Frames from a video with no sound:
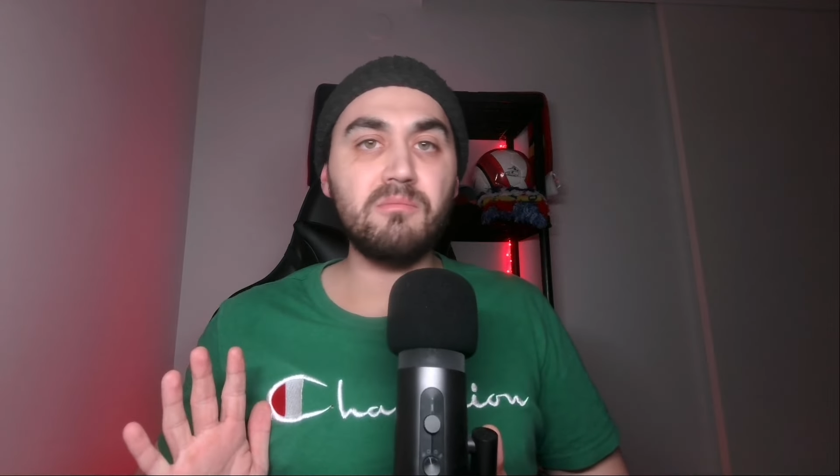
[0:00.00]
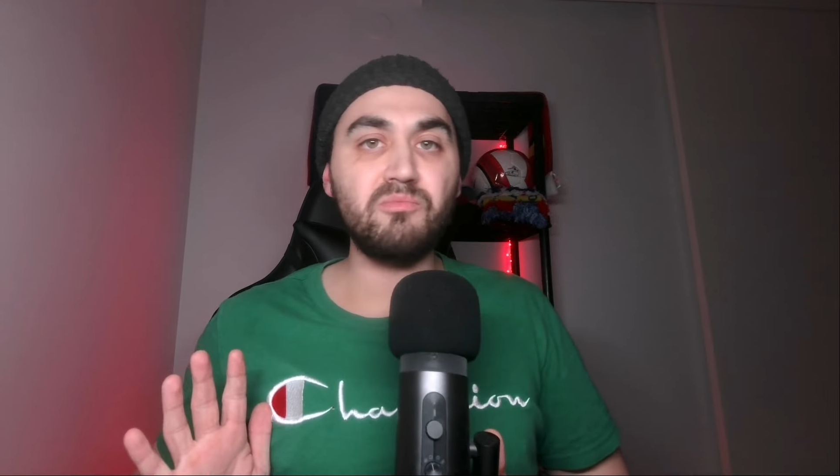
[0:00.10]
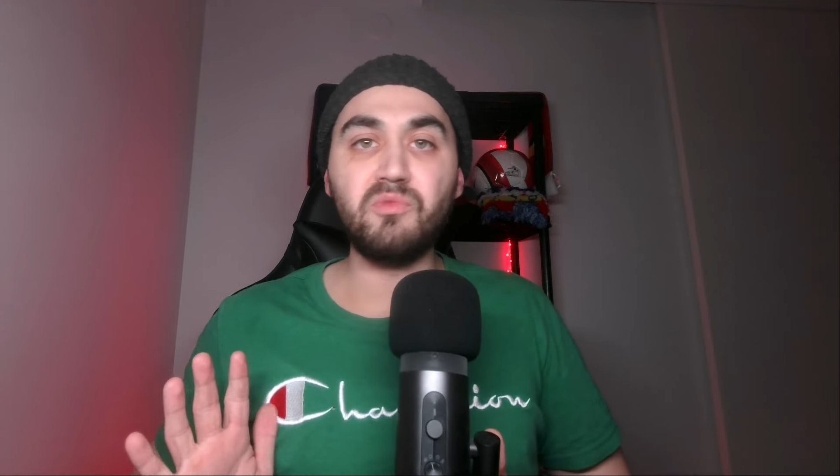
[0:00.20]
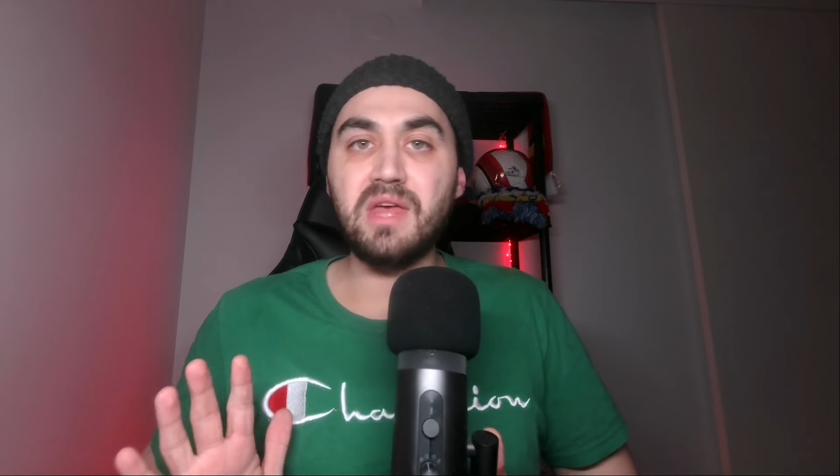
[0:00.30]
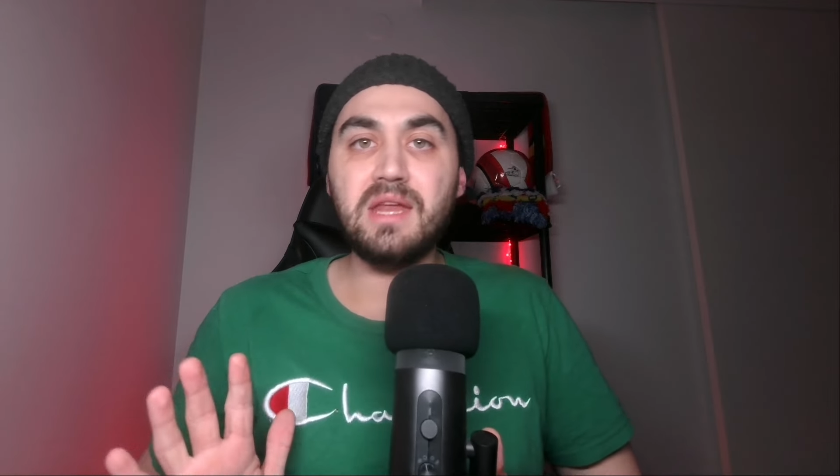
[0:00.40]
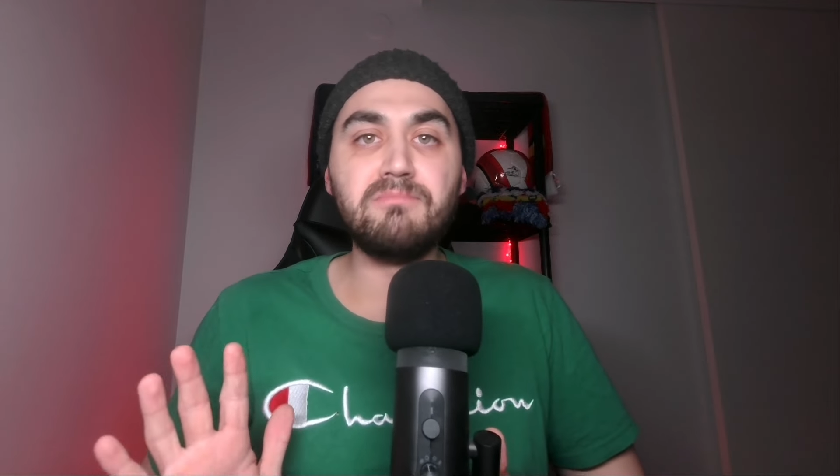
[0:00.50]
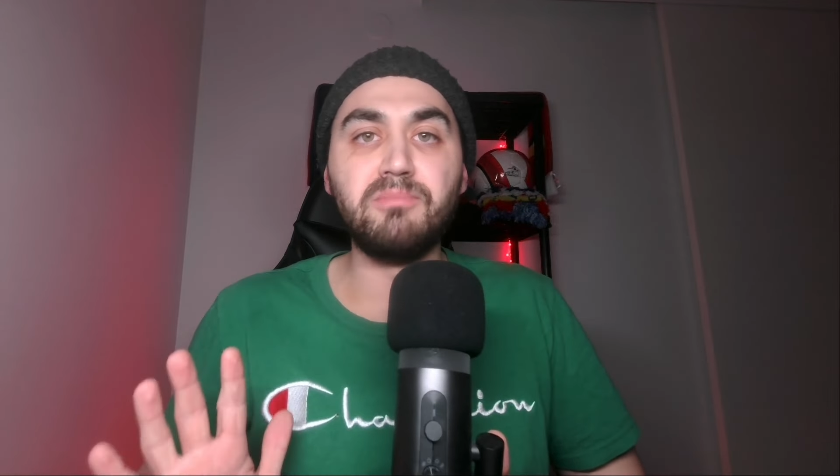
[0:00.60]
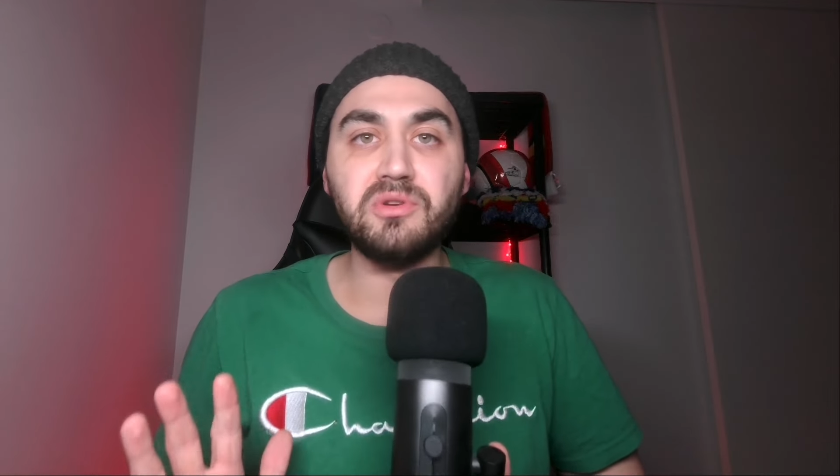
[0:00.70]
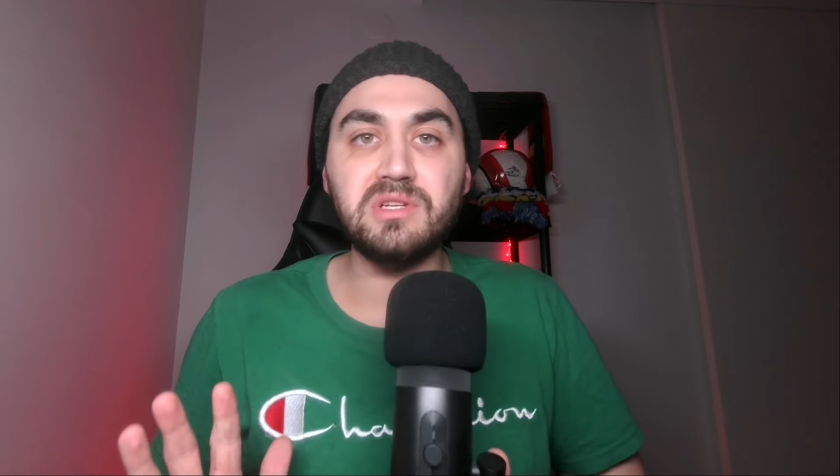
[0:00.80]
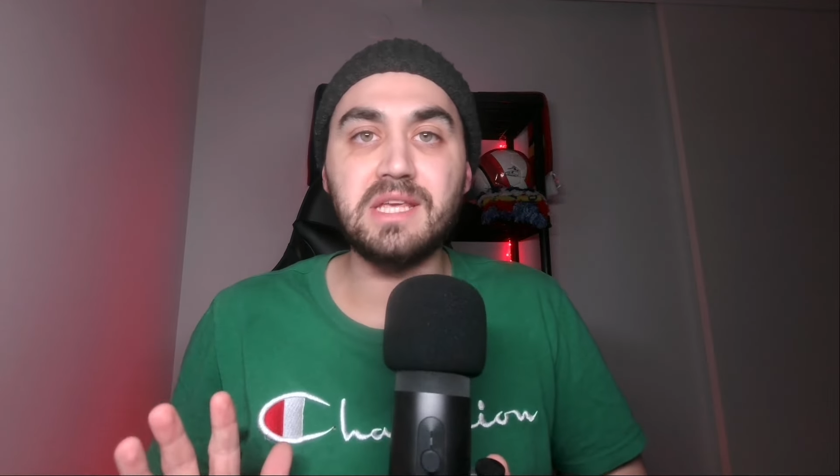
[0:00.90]
with any
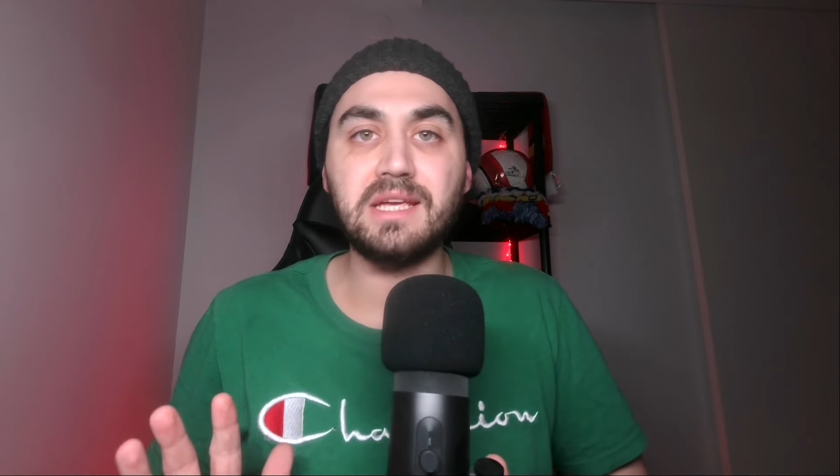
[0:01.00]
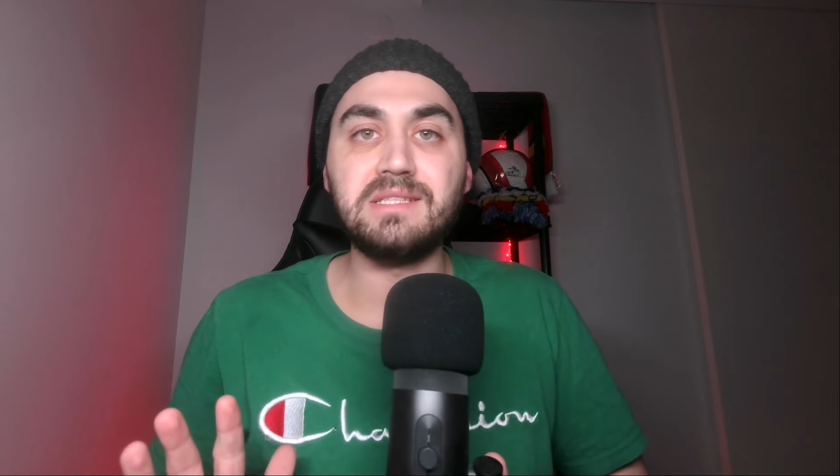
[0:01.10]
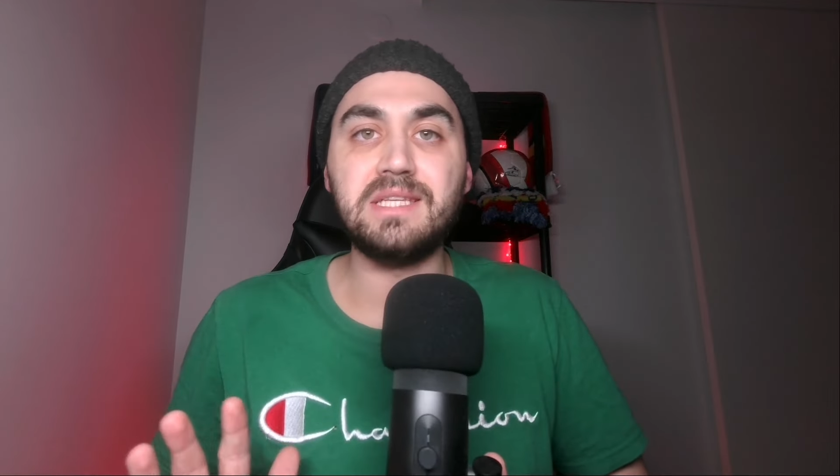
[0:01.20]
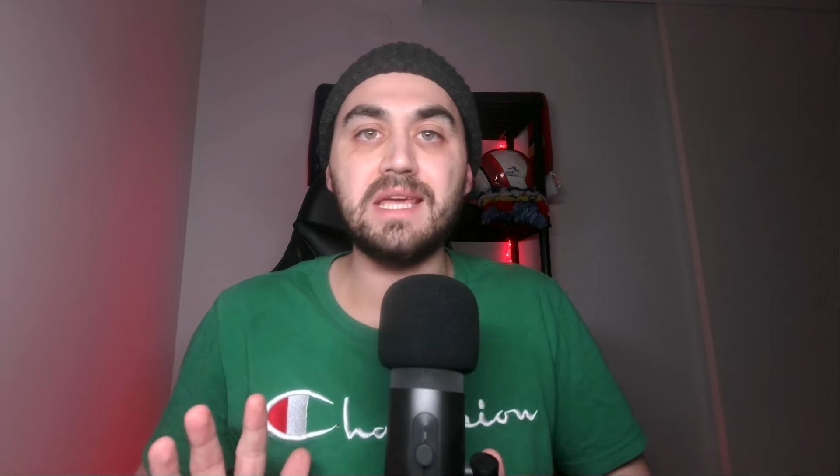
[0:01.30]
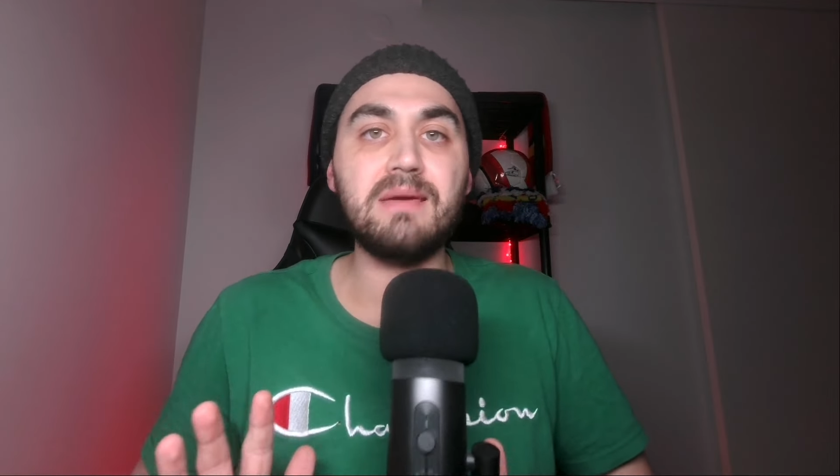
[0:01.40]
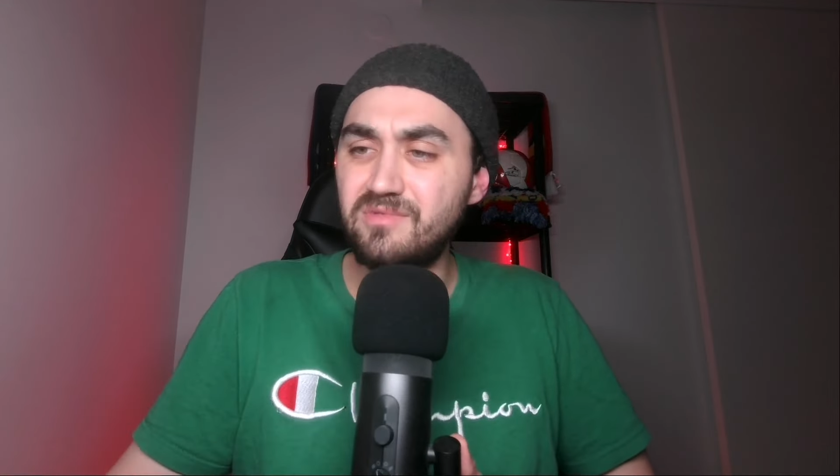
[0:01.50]
Bundesliga team,